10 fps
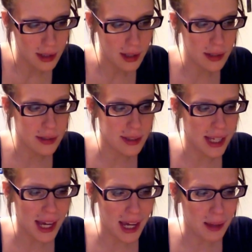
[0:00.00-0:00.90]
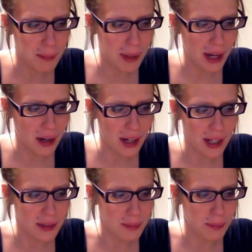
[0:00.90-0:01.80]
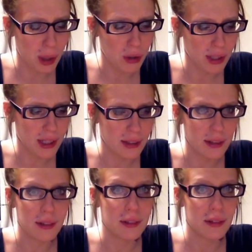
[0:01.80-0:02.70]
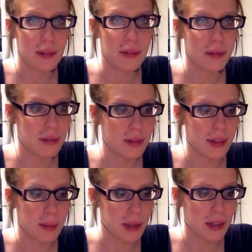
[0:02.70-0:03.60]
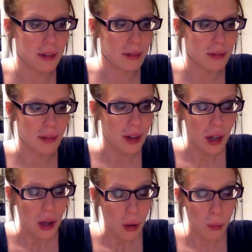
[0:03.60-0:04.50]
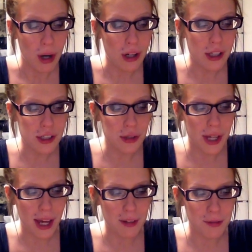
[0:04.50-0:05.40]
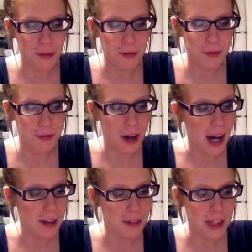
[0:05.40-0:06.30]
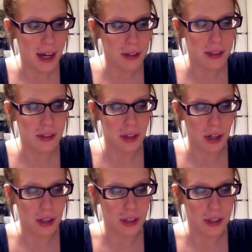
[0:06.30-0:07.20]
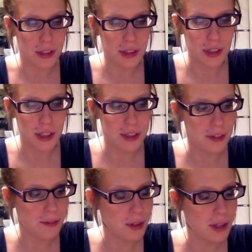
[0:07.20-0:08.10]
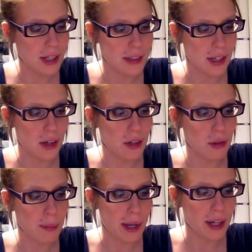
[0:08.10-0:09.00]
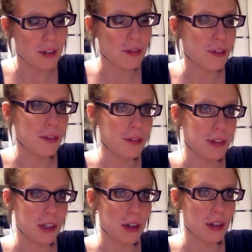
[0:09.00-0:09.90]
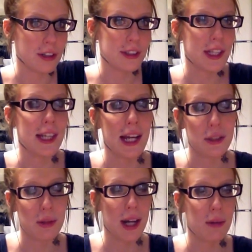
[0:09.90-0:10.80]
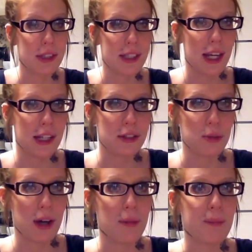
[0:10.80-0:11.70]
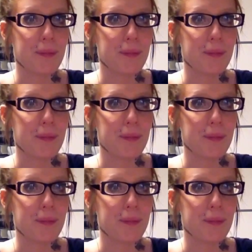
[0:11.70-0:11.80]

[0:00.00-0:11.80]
C.A. Barrett Balkan something. Where did you get $5,000? Just a few days ago you were begging for $50, and that's what I was saying as well.